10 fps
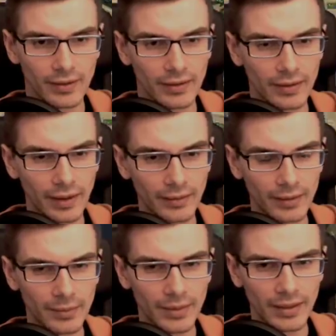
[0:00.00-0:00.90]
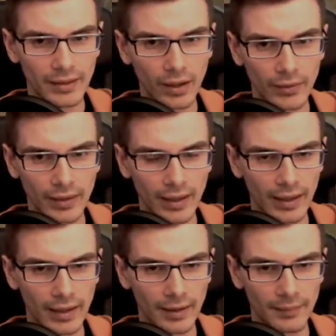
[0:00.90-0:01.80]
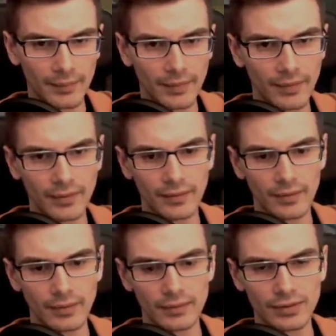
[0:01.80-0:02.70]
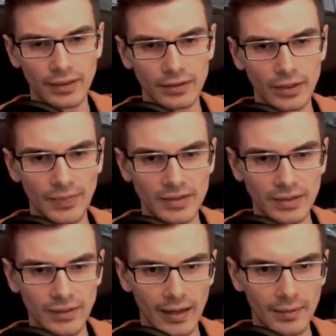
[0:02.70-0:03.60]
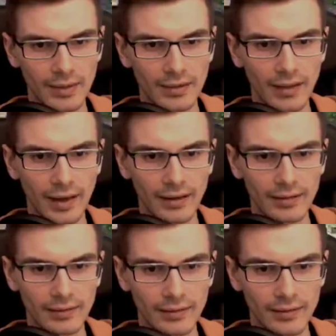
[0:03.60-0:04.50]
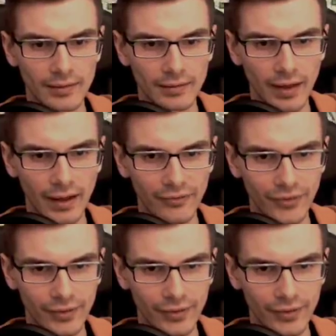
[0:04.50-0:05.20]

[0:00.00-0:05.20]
You're not gonna be like, oh yeah, just gonna drop this on the enemy and he's done for.